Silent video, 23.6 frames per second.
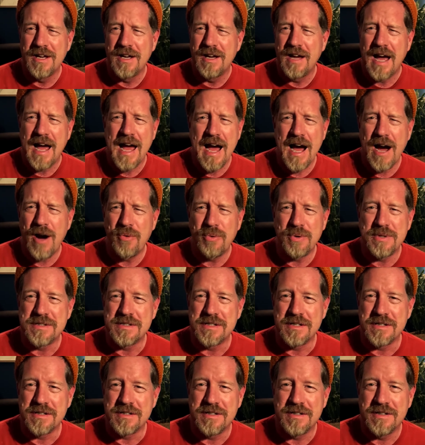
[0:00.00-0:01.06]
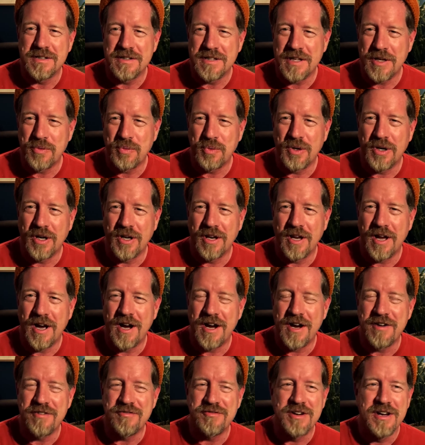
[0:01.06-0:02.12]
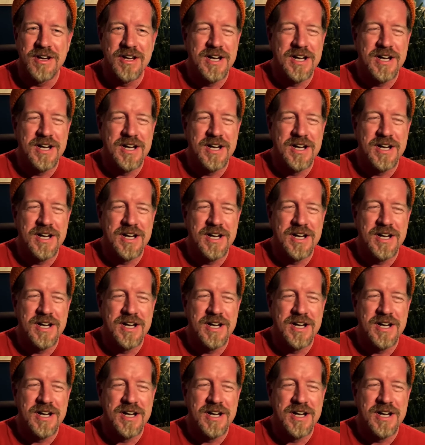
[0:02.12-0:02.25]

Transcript: How is it that we're alive?